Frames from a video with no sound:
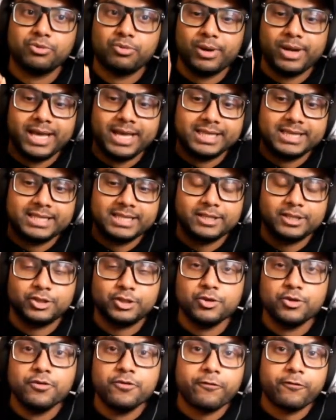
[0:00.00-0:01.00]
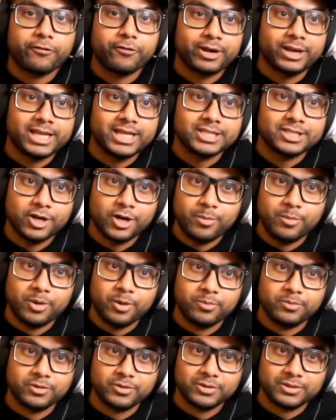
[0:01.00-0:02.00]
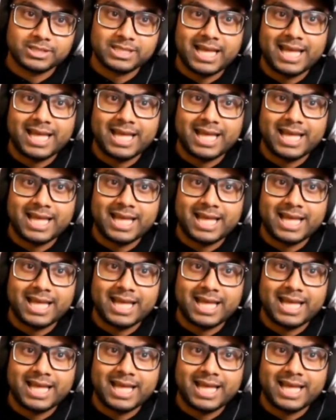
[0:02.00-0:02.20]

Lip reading: with 2 free turbo boosts,